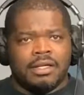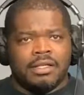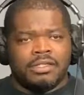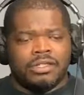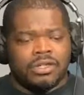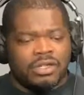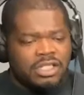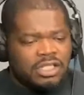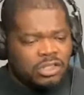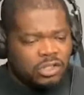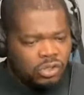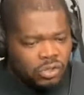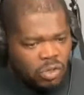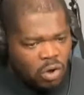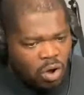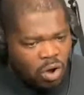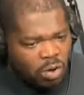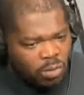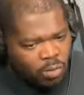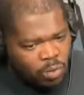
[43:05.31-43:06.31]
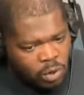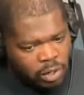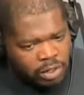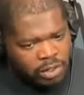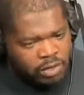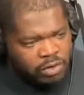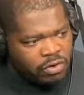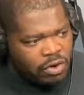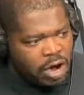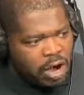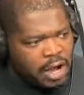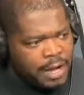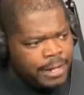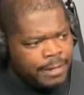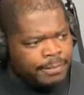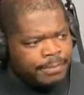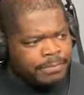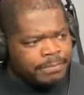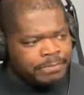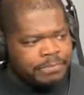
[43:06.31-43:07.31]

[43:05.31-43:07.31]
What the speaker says: So this is called Warrior Cry.